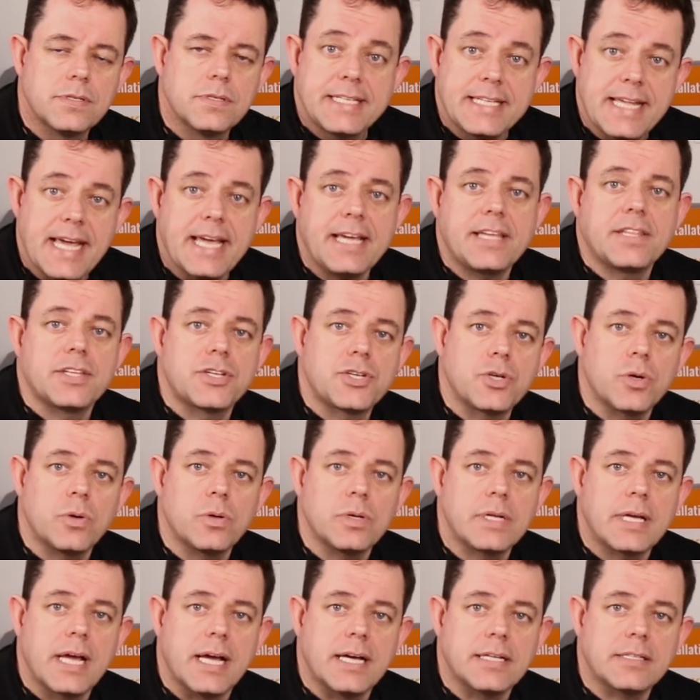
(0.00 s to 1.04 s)
Take the
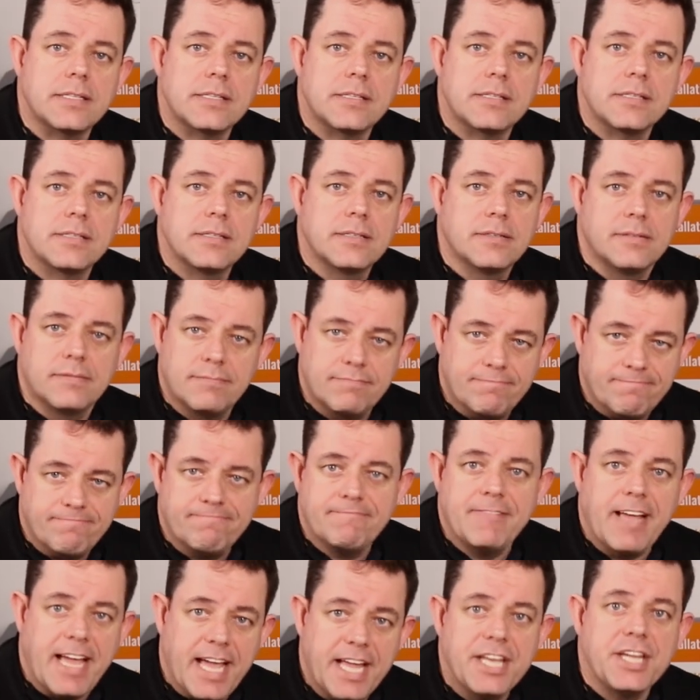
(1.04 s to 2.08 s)
shortcuts
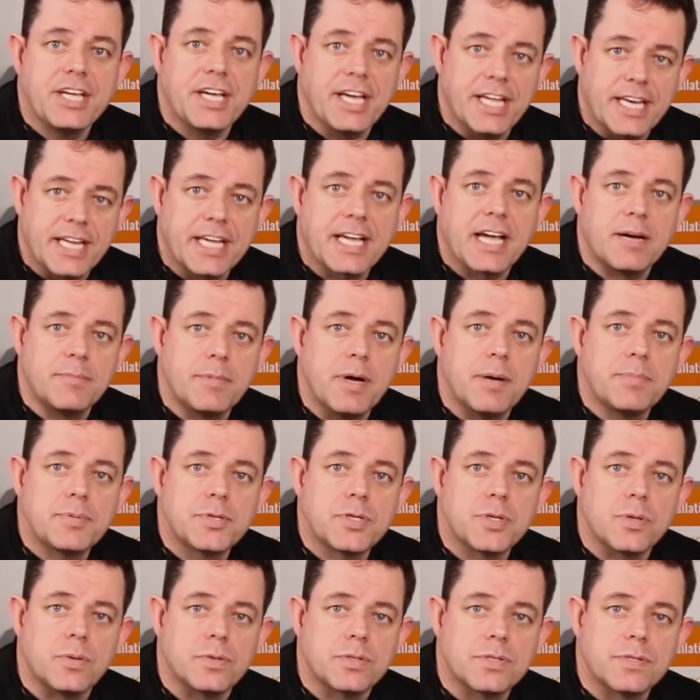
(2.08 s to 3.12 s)
and you're going to come up
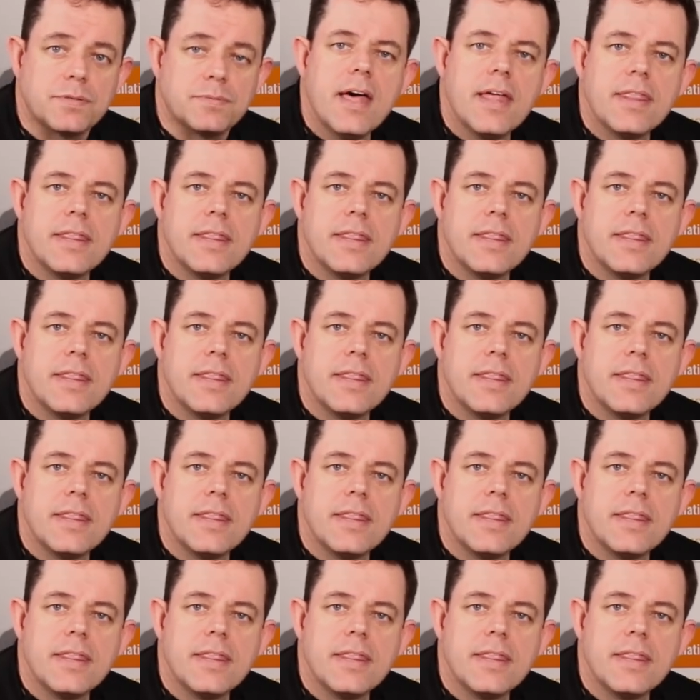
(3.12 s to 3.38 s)
short.